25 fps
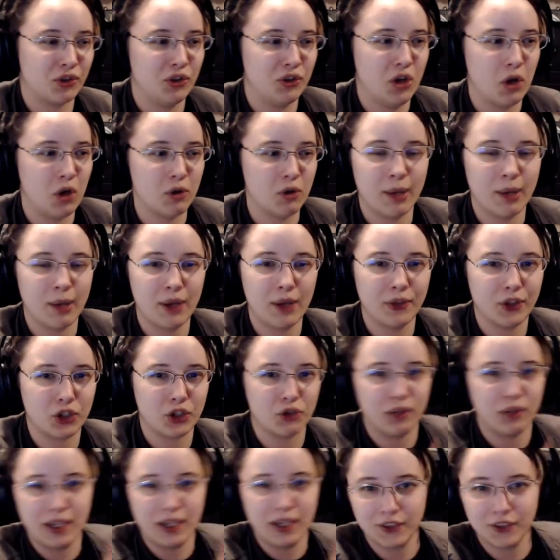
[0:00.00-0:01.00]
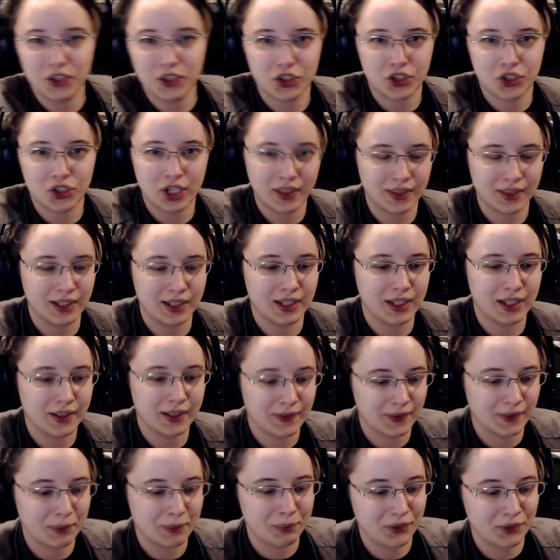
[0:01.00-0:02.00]
know about the crazy shit that he
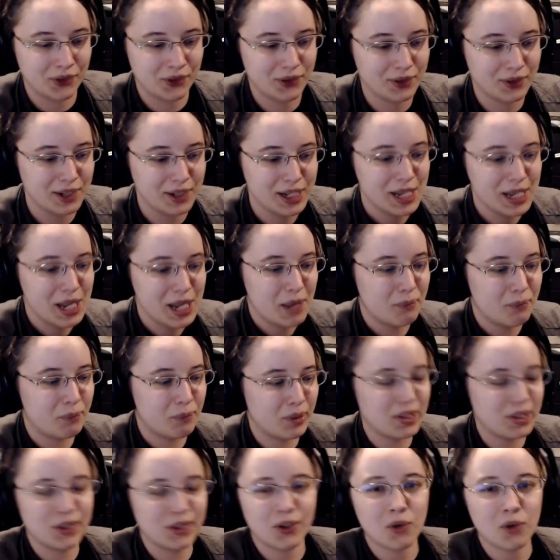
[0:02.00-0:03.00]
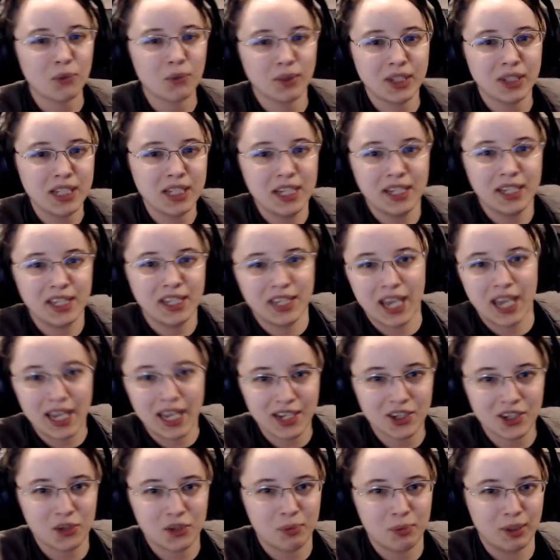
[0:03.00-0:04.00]
gets up to, but you don't really
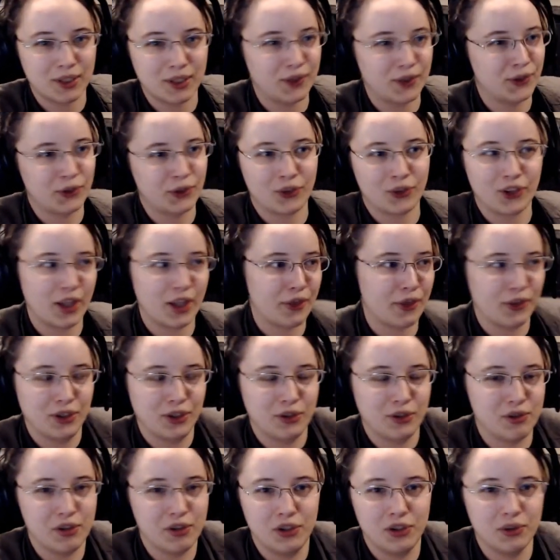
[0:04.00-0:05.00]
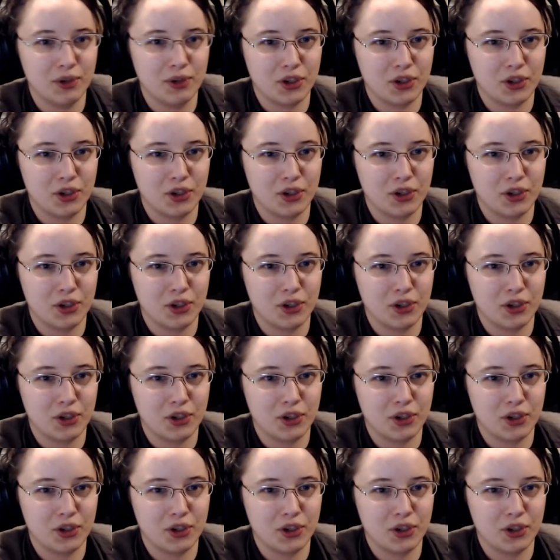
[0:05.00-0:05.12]
engage because there's nothing you can do